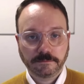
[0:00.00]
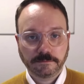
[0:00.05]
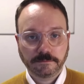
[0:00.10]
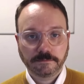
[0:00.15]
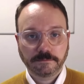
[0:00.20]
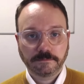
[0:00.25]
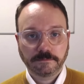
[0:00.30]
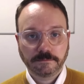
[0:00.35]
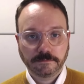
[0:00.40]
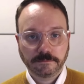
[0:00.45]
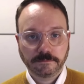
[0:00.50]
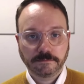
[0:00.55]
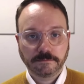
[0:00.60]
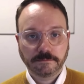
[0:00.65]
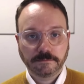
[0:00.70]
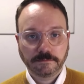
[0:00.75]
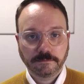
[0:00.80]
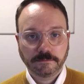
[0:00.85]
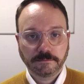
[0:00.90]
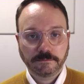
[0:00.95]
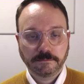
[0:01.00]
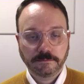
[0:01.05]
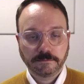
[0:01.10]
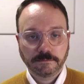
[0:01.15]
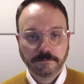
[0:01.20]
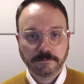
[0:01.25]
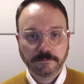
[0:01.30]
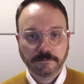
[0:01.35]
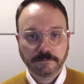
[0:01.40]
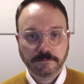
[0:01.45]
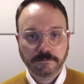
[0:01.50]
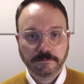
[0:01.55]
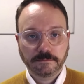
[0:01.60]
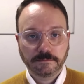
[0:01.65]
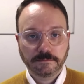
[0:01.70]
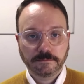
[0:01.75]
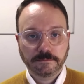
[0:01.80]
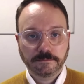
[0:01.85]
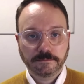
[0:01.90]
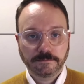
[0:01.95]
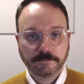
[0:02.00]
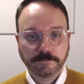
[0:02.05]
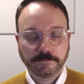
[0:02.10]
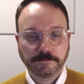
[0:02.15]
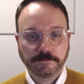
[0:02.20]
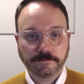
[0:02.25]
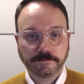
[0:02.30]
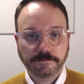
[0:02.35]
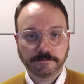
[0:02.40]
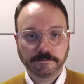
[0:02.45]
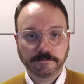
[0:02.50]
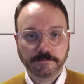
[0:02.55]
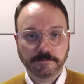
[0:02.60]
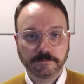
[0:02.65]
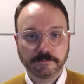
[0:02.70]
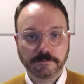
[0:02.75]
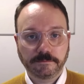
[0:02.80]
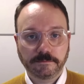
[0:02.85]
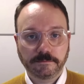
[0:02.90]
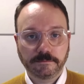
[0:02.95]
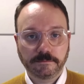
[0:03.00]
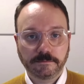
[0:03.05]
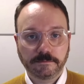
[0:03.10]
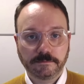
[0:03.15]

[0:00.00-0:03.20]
(silent)